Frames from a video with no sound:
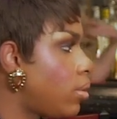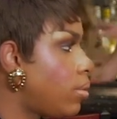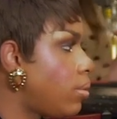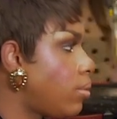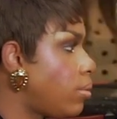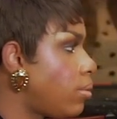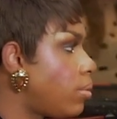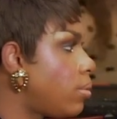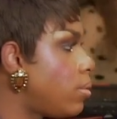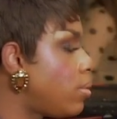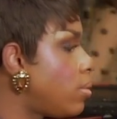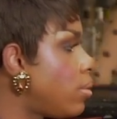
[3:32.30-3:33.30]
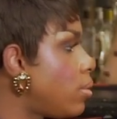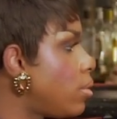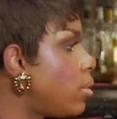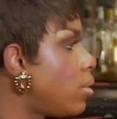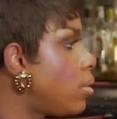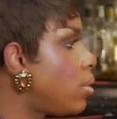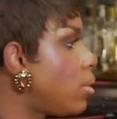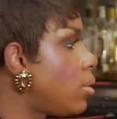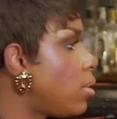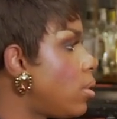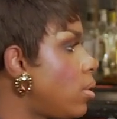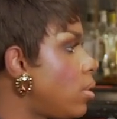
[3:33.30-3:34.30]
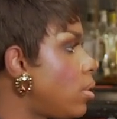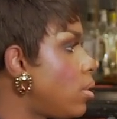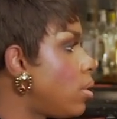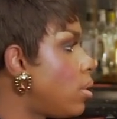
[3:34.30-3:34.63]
(not speaking)